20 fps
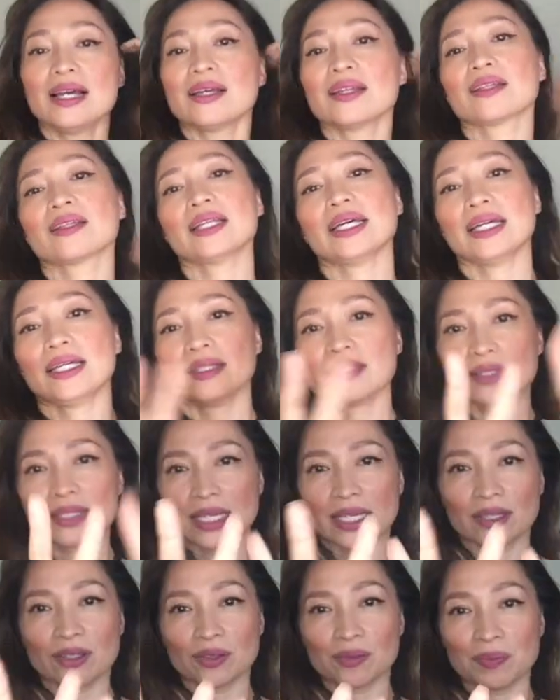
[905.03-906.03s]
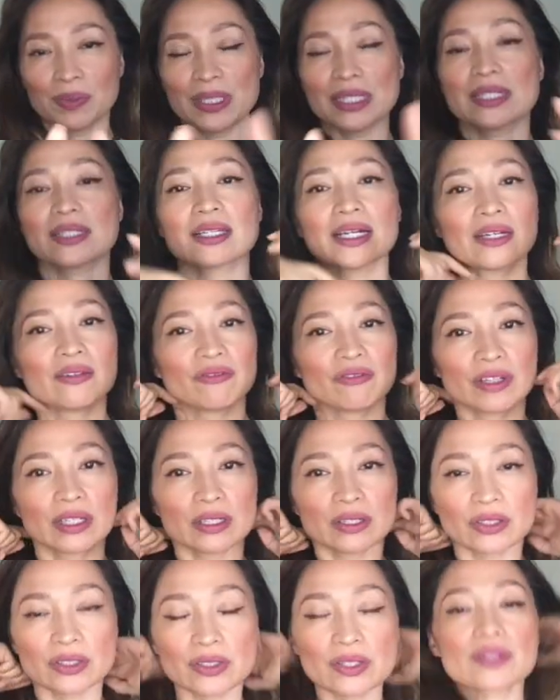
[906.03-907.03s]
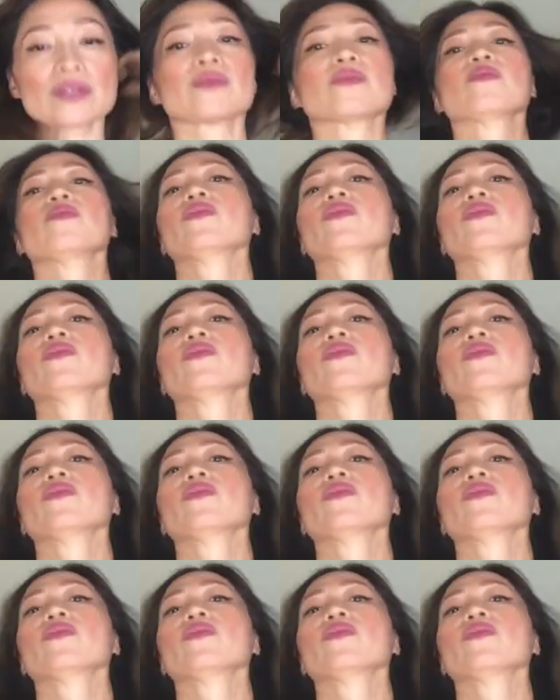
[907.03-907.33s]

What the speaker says: Then take your peace sign fingers,